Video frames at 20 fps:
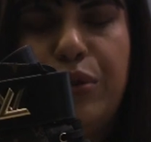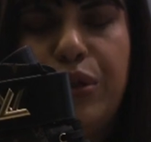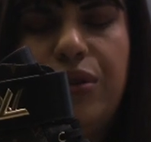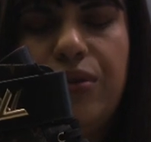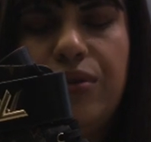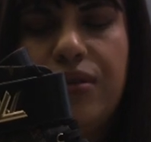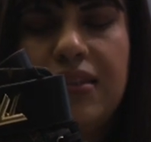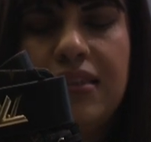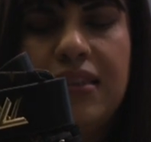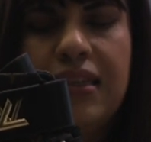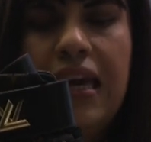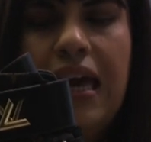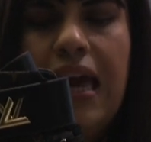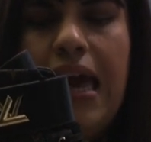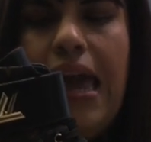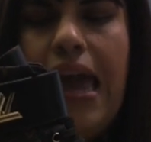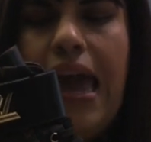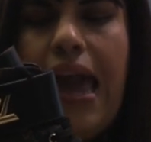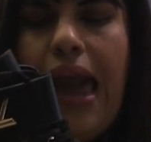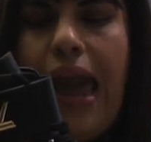boot,
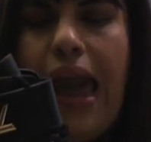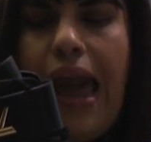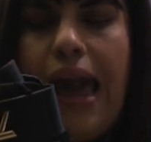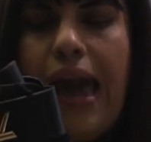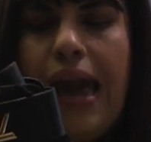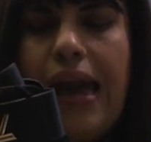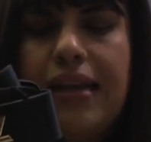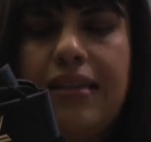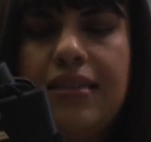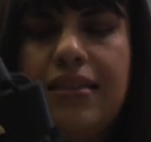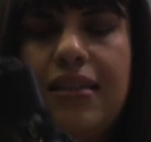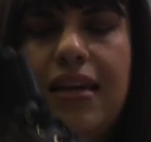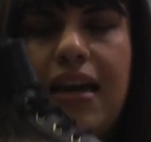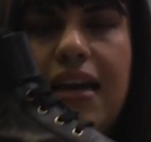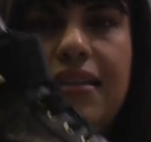and